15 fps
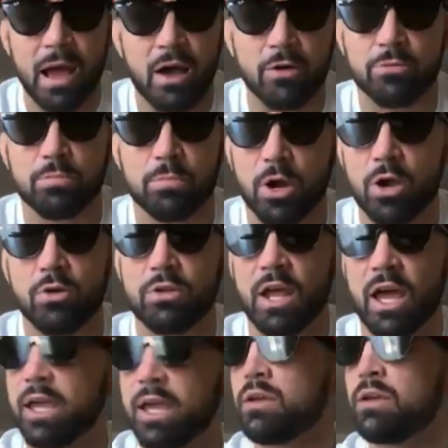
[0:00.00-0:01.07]
mouth, bro.
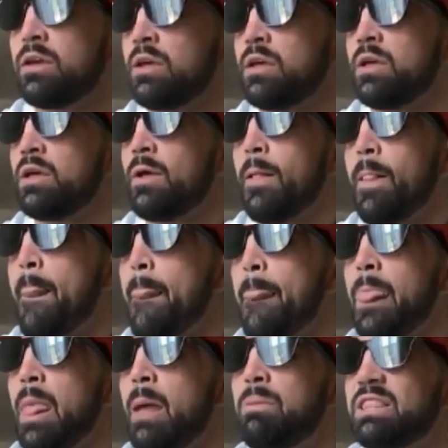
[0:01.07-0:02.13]
Like,
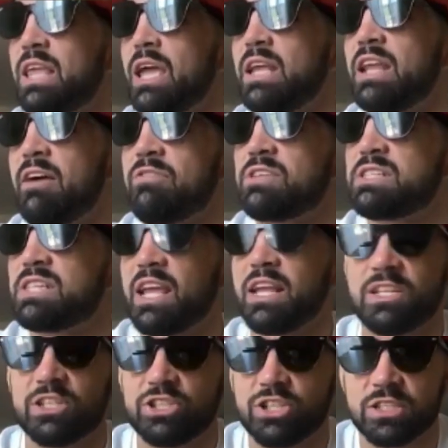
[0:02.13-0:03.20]
but they never say
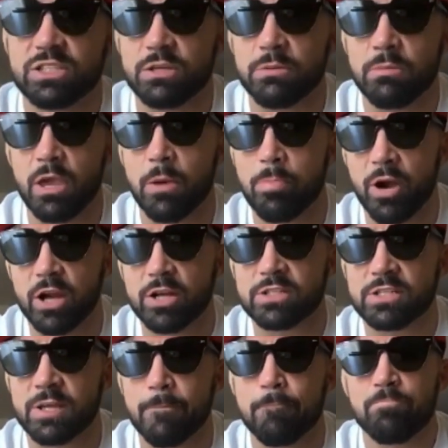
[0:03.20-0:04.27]
this to me in
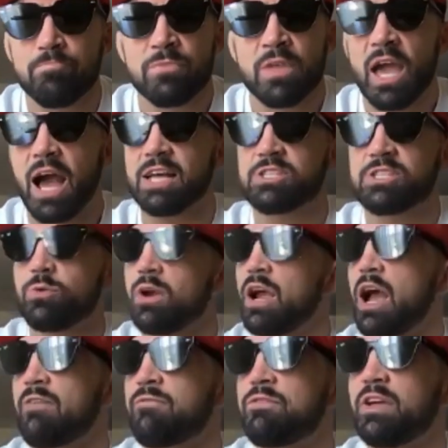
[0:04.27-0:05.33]
person. I swear,
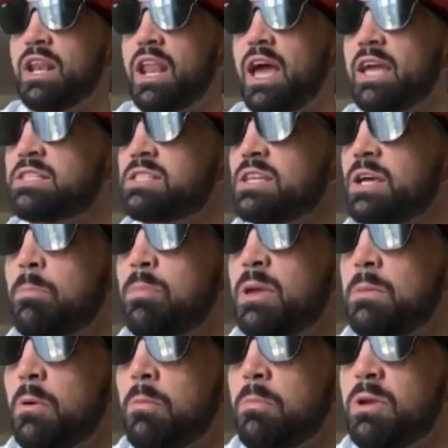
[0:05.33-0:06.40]
I feel like some
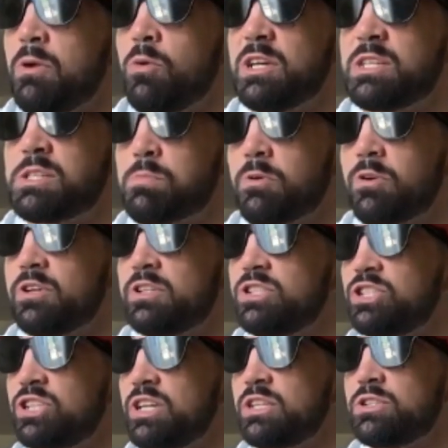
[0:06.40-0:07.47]
people be whispering
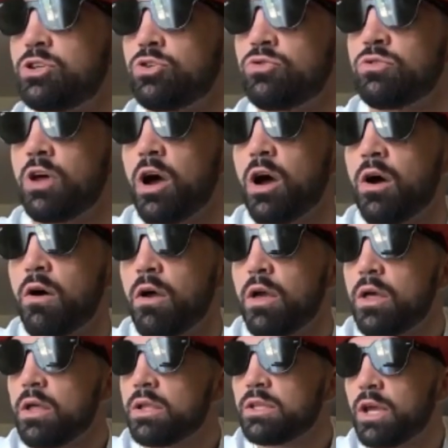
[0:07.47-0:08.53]
too, though.
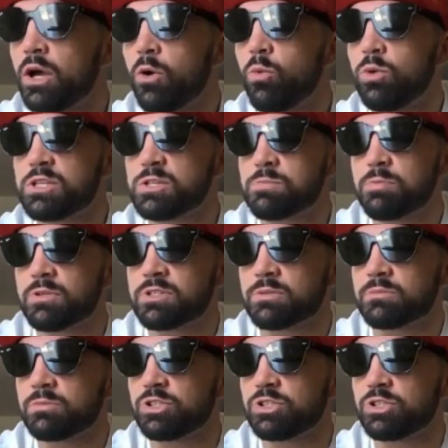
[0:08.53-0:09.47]
They'll whisper some.